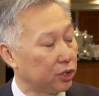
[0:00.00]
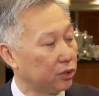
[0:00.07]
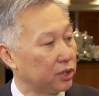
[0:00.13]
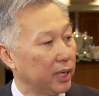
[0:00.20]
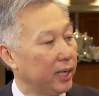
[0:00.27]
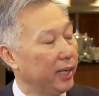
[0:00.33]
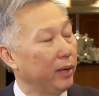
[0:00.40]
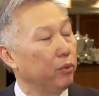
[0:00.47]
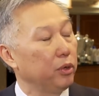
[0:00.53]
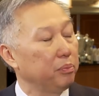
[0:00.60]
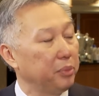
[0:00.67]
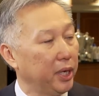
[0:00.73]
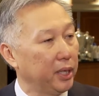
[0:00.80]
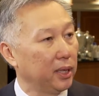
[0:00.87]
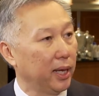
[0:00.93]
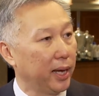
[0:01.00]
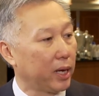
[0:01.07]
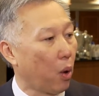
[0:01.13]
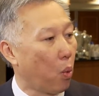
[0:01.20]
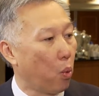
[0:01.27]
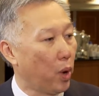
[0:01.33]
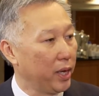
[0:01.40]
So it's, it would be like
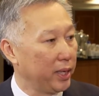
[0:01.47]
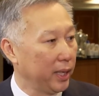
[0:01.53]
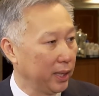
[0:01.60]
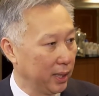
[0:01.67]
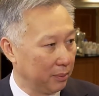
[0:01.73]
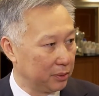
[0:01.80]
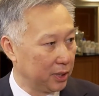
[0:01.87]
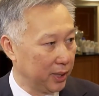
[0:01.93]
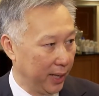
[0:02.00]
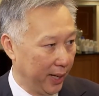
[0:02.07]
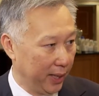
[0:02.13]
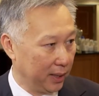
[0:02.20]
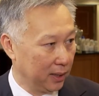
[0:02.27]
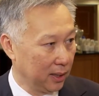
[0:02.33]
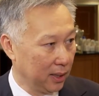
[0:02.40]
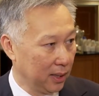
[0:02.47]
waking up today,